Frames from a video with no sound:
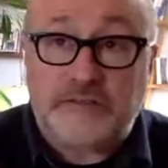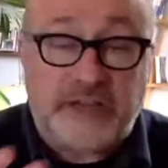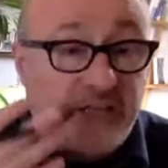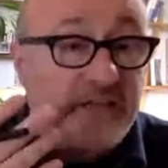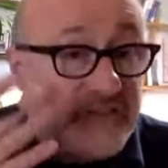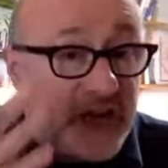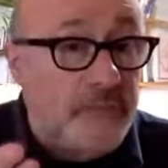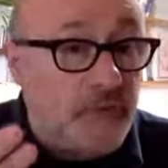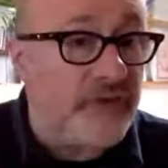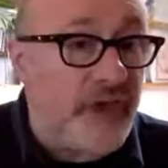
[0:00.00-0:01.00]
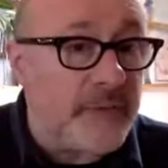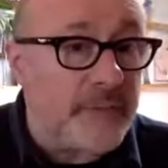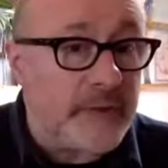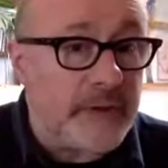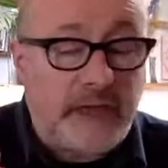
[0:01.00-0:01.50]
taken time with
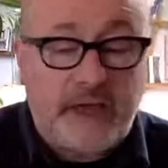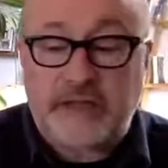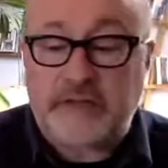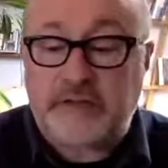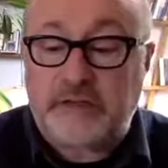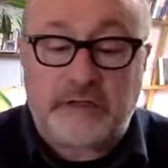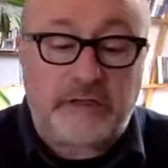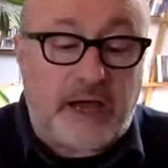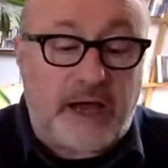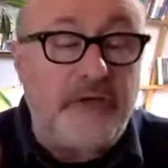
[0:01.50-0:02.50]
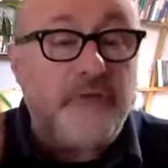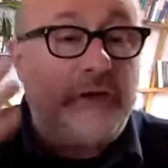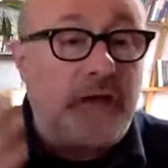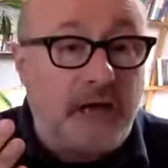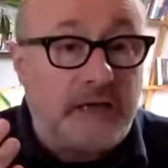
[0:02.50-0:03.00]
them, and I
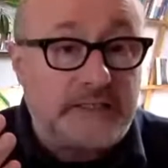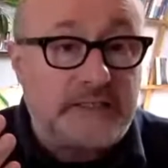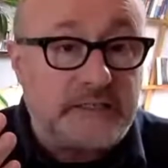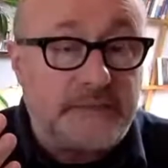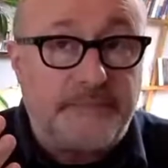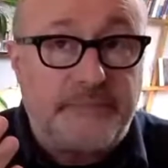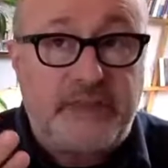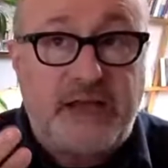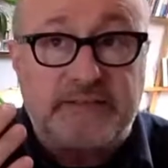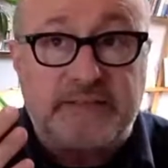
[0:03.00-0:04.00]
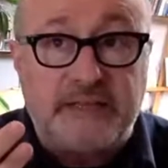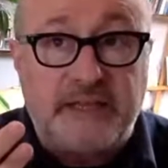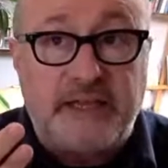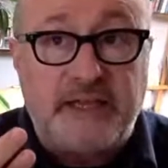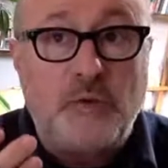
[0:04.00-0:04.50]
realized that
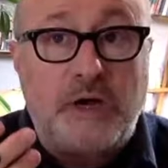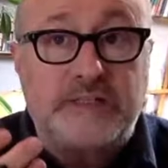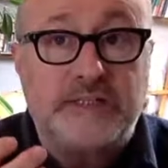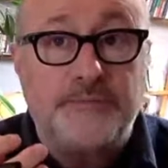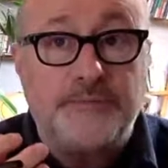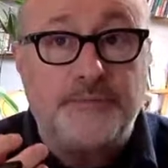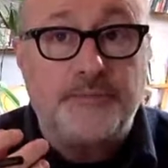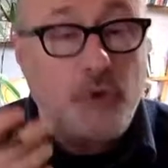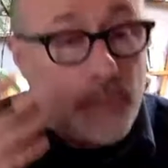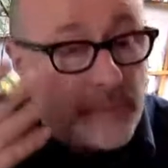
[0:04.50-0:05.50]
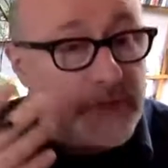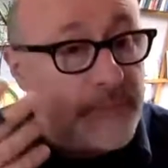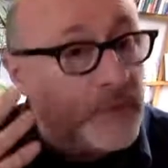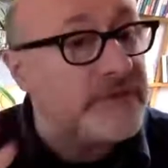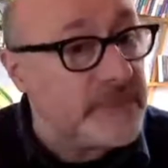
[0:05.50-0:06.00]
it was
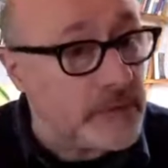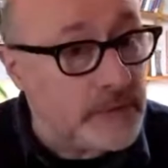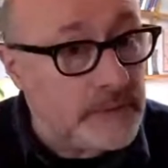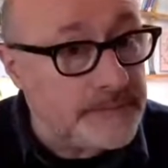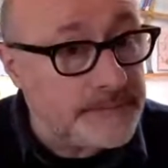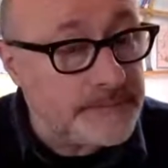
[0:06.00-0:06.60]
probably possible